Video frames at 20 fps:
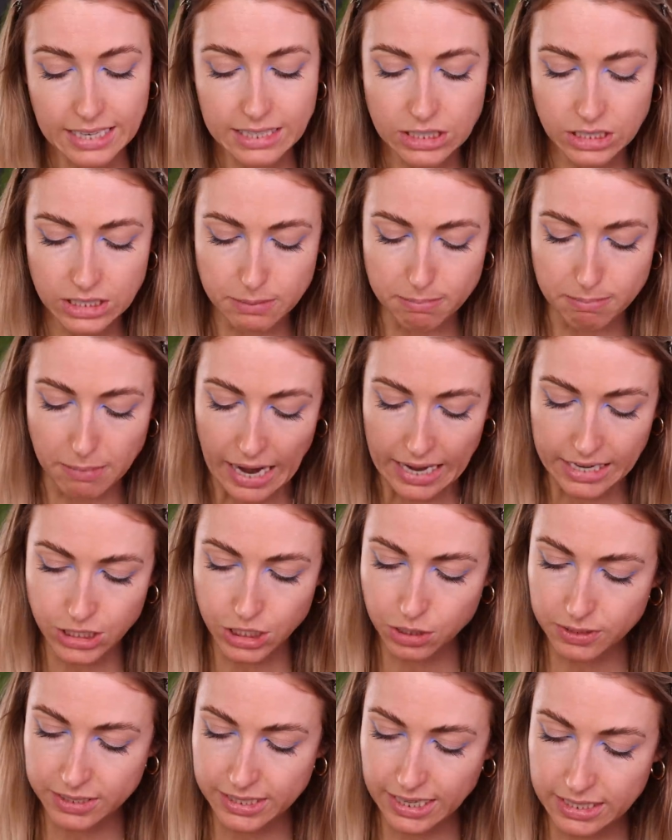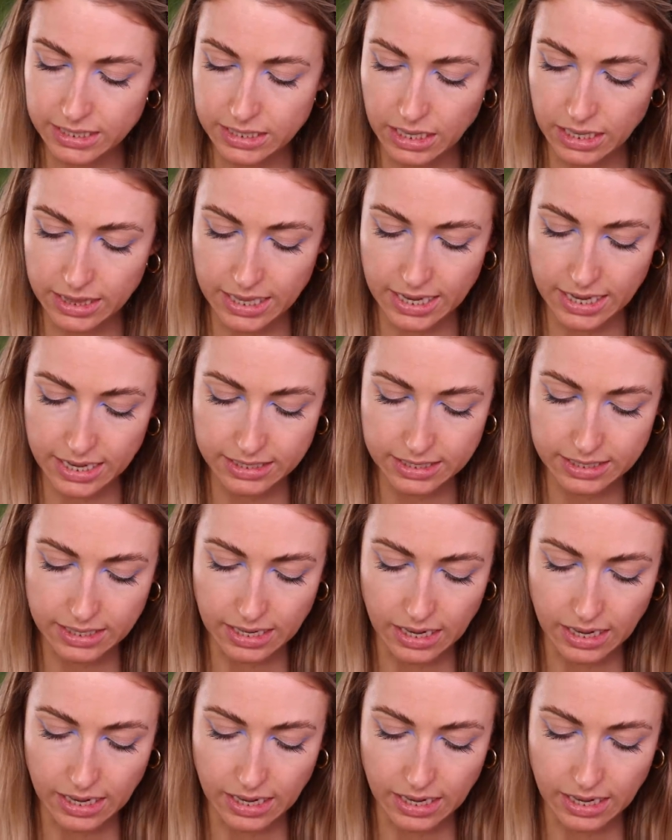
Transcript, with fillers: So that's just my two cents on this.